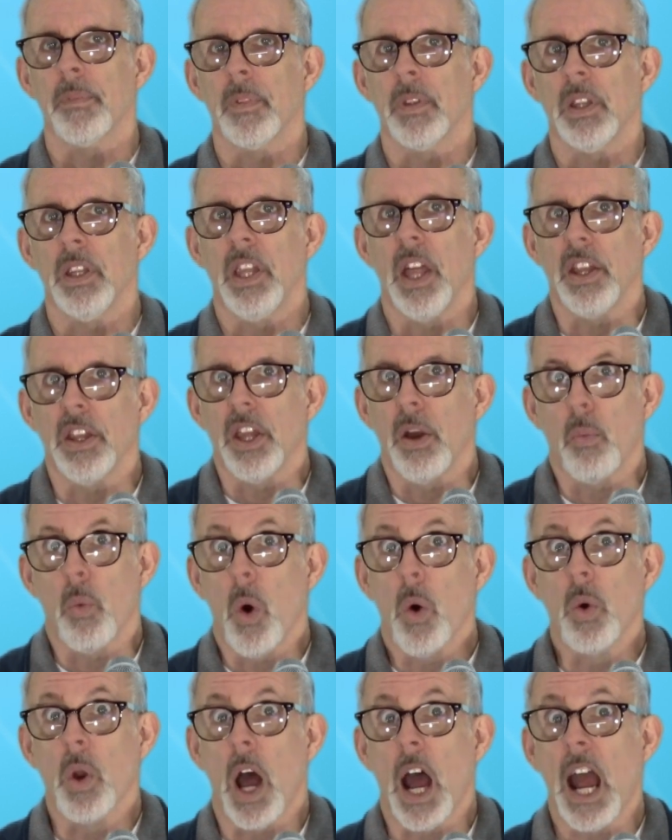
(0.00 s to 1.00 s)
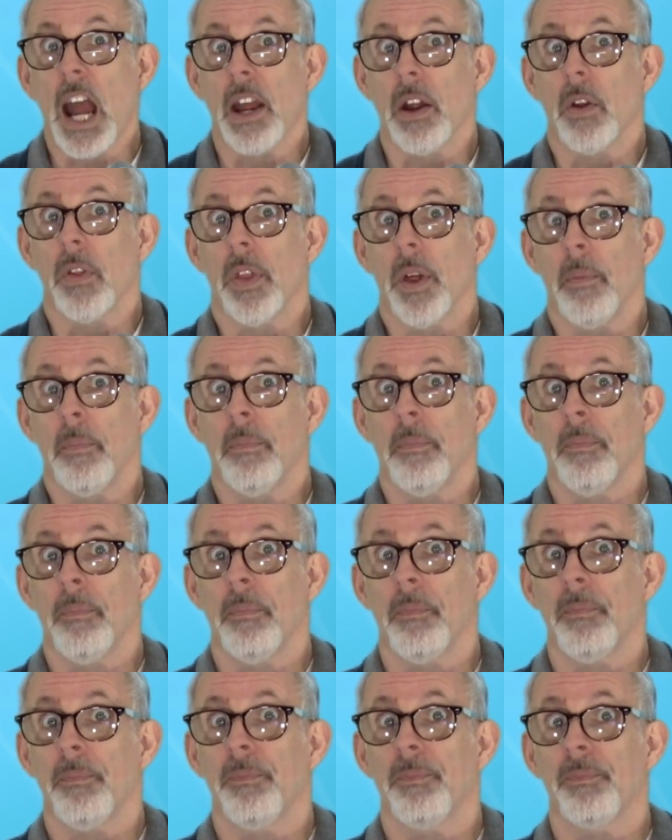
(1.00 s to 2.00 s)
that won't hire them
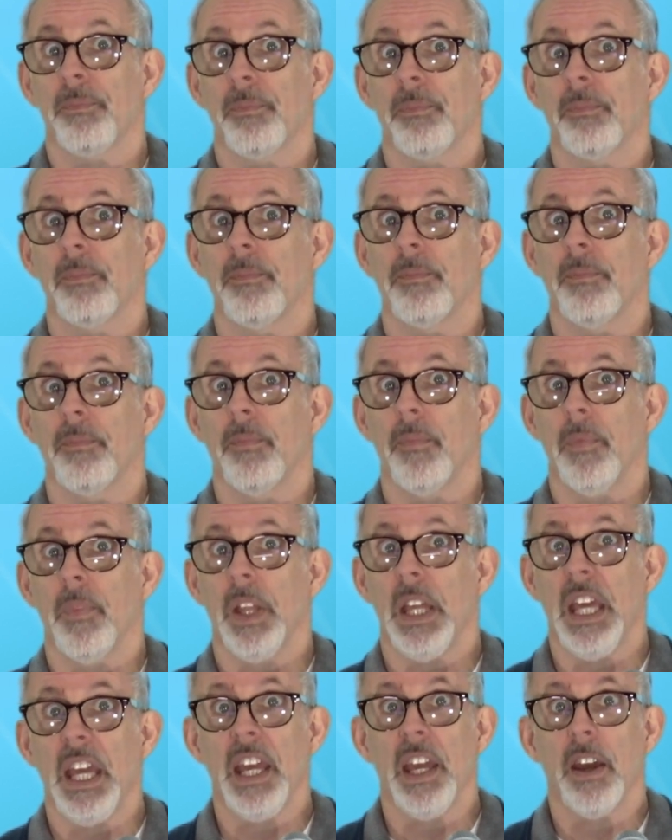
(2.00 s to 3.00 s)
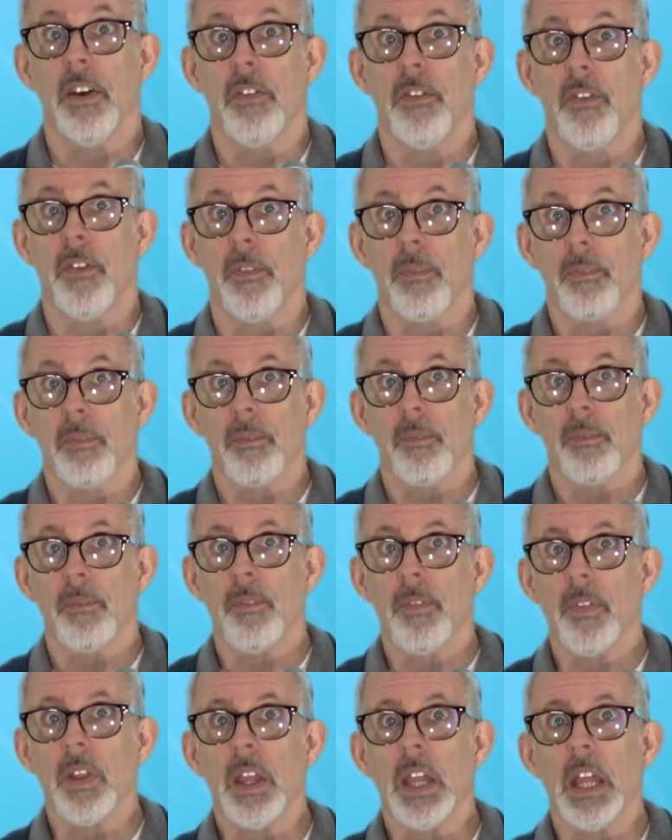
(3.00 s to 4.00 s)
if
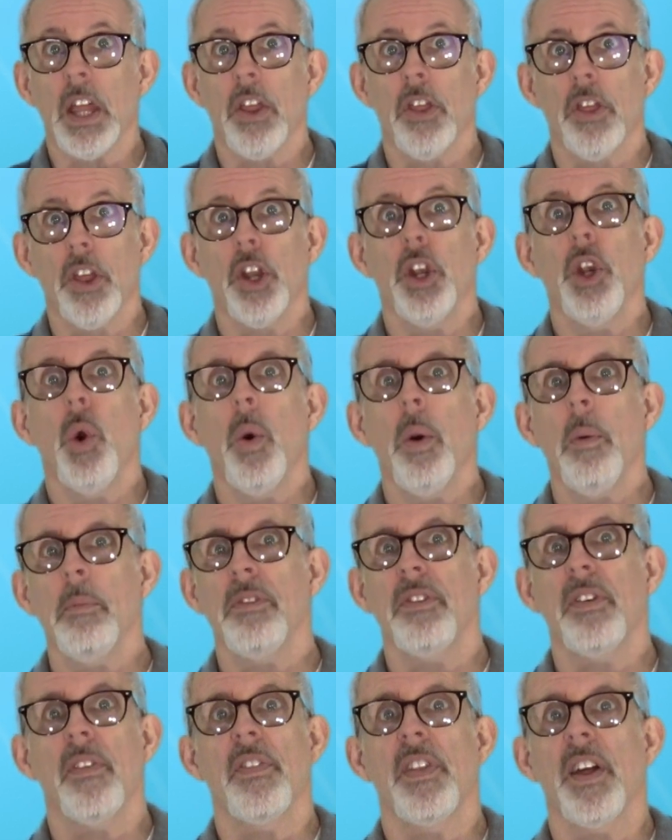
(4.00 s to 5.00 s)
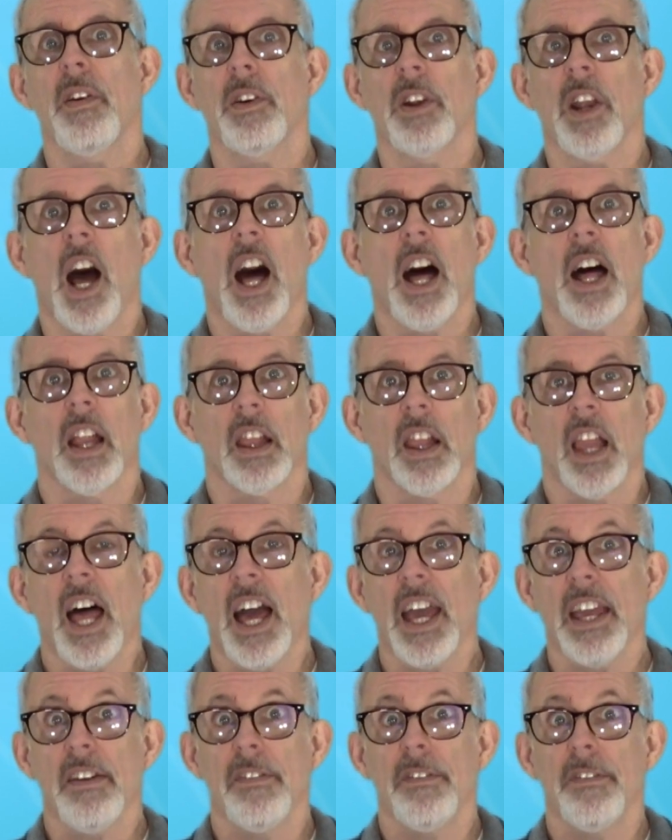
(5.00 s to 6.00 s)
the norms of their
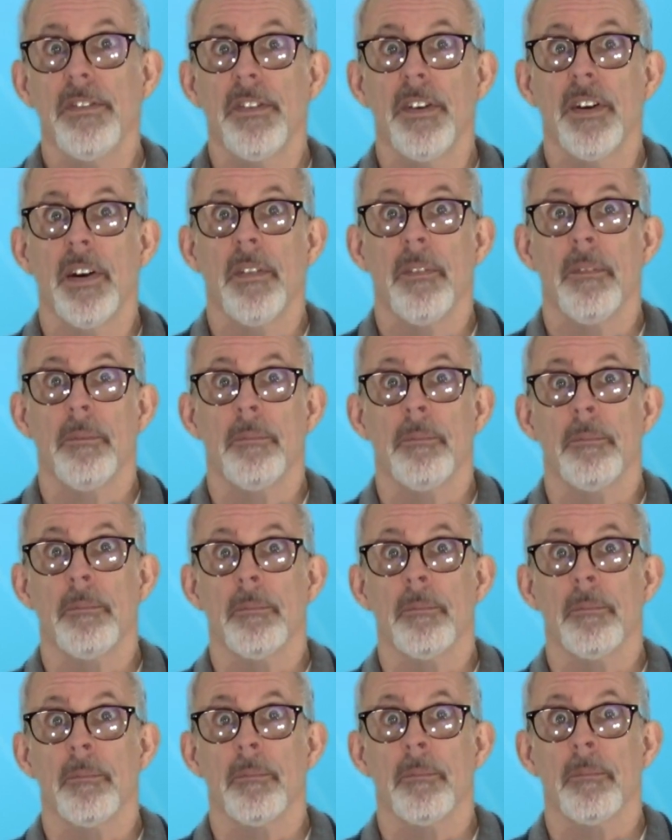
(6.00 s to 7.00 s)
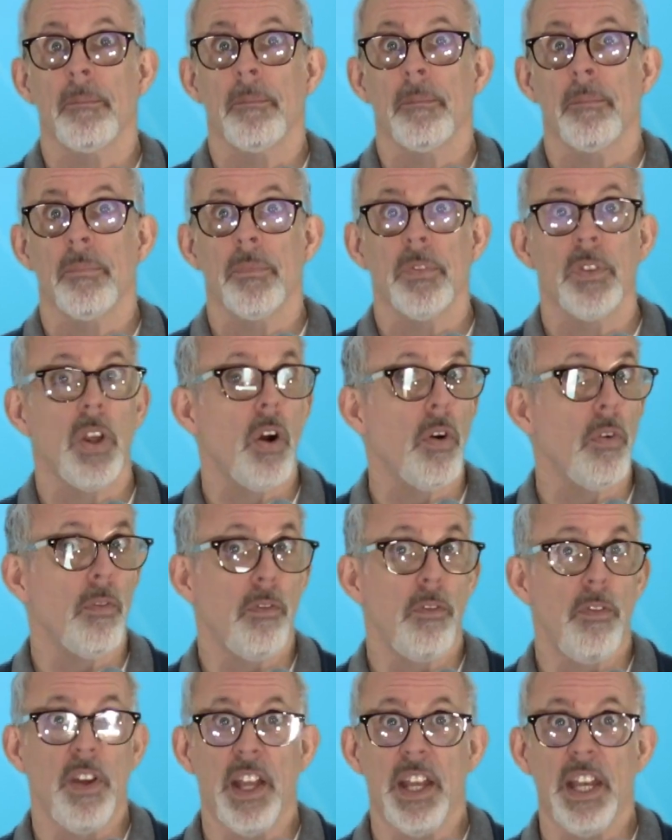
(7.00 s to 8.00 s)
life don't
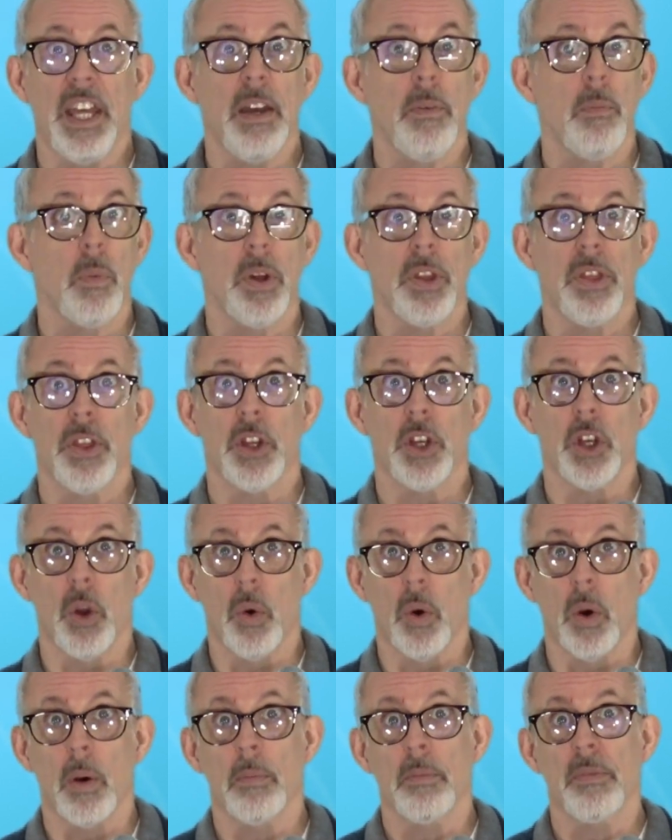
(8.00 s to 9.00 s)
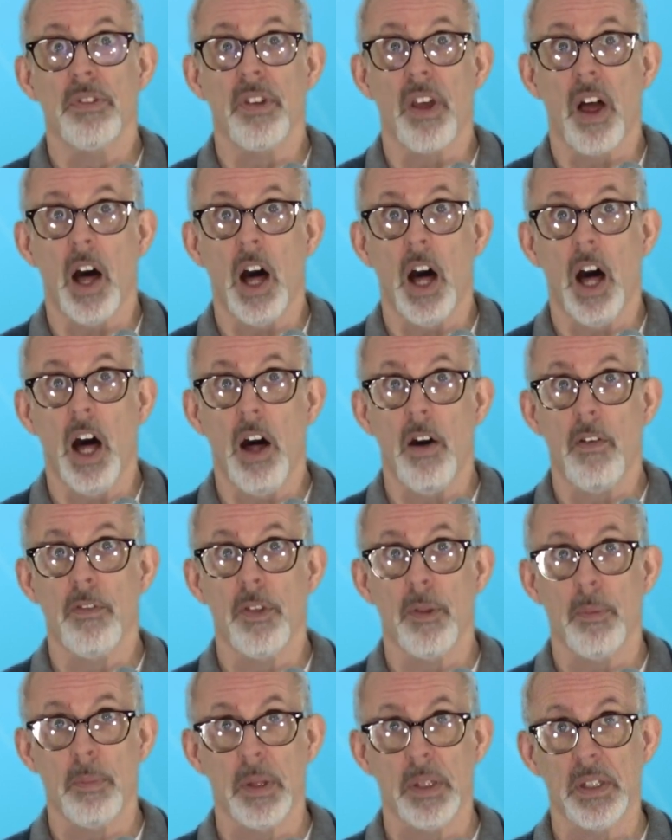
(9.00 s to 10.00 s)
fit in with the norms of
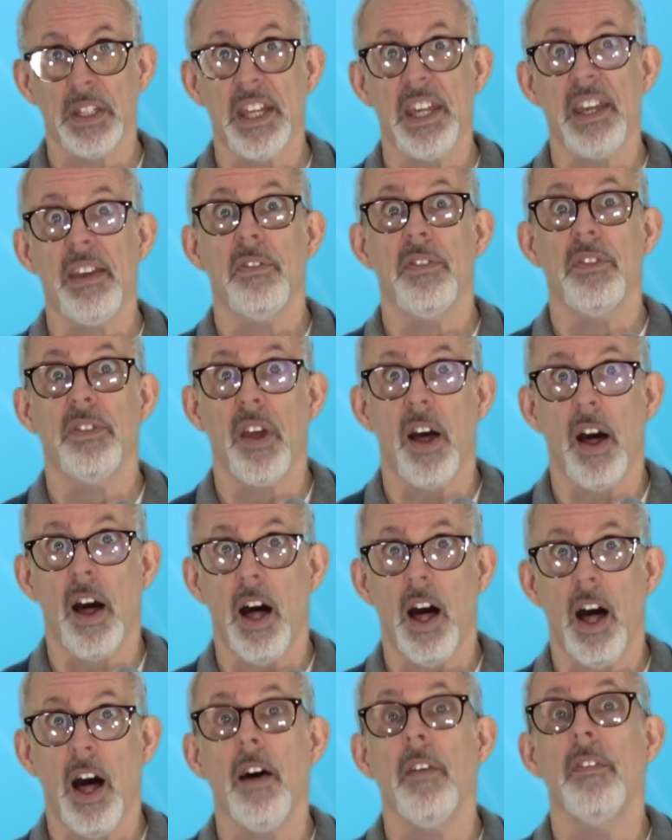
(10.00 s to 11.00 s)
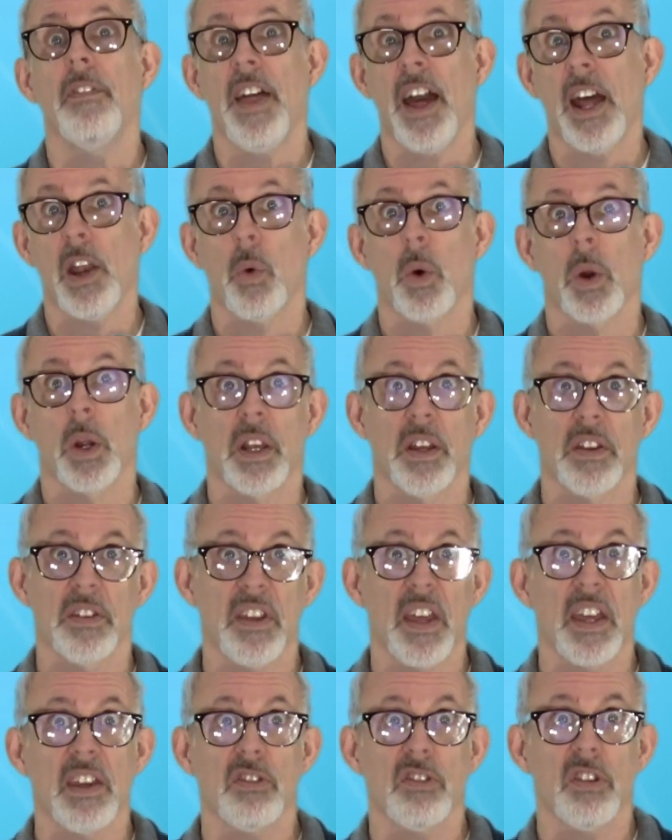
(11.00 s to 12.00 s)
the beliefs of that
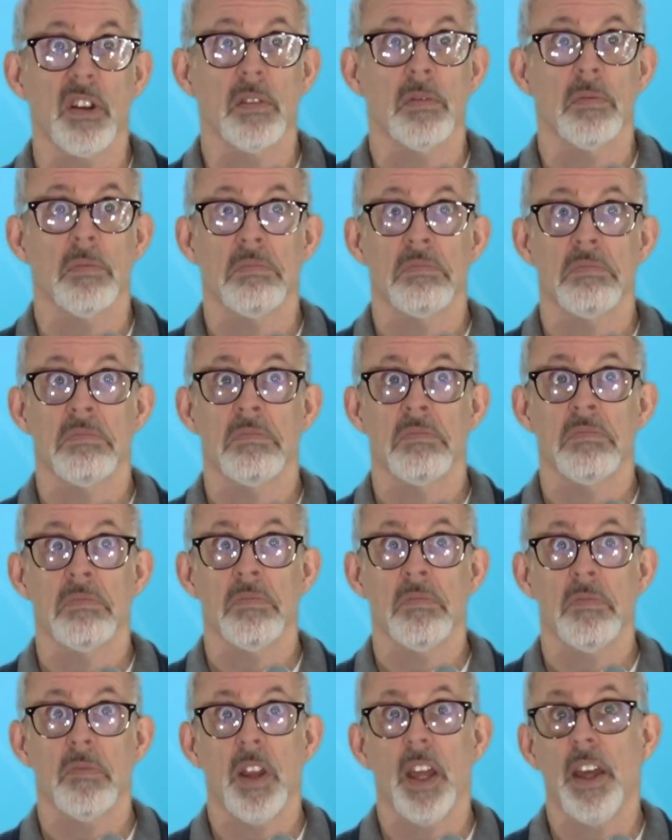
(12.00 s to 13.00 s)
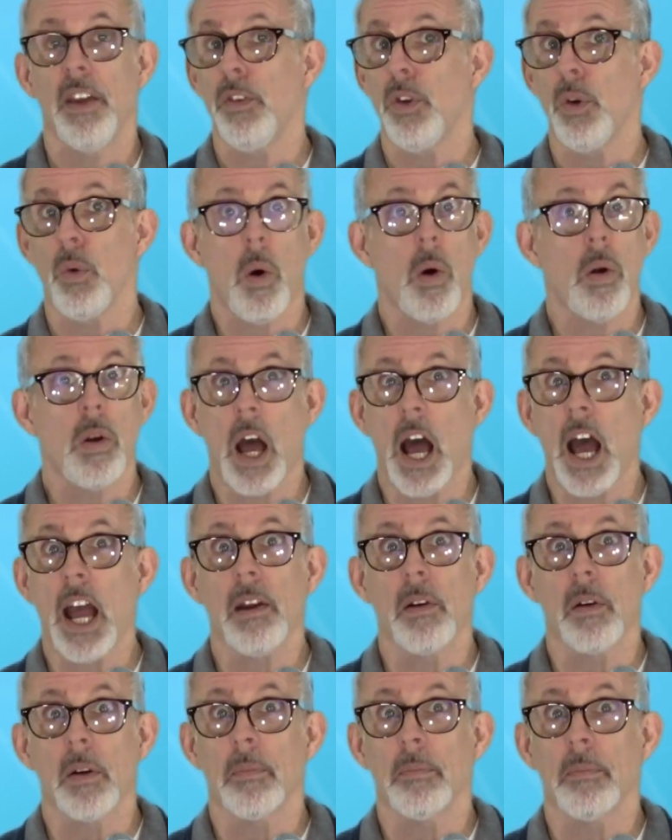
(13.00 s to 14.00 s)
organization. If you won't
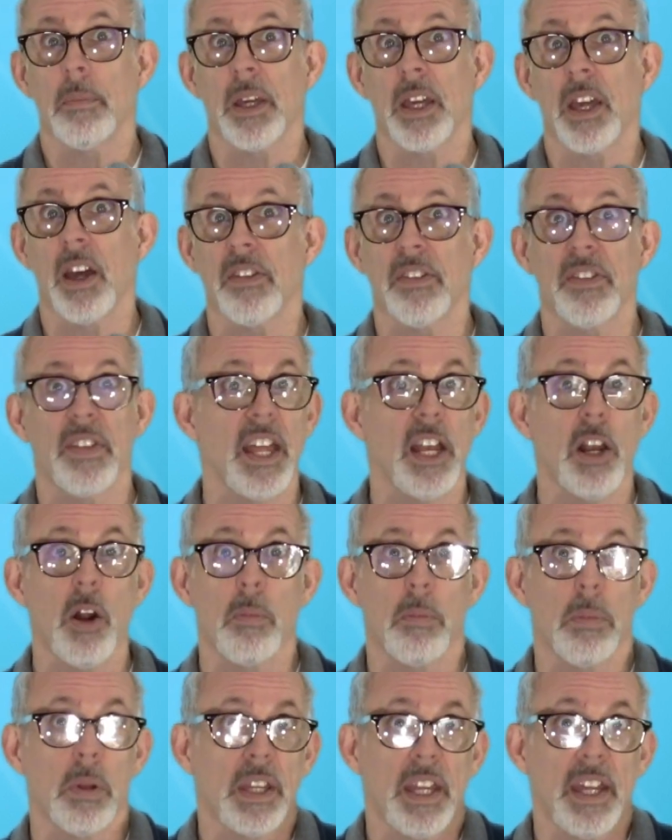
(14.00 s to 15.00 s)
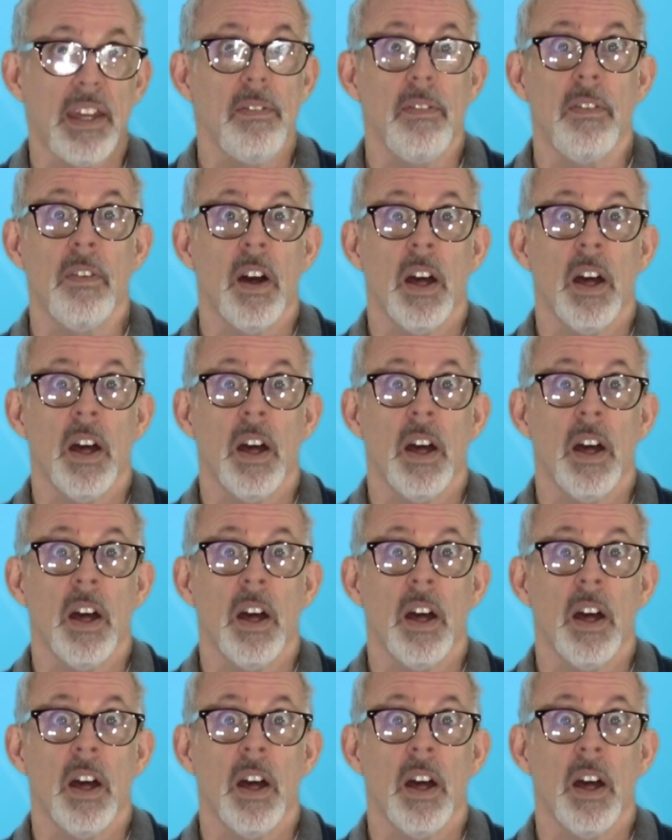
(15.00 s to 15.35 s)
hire them because they don't believe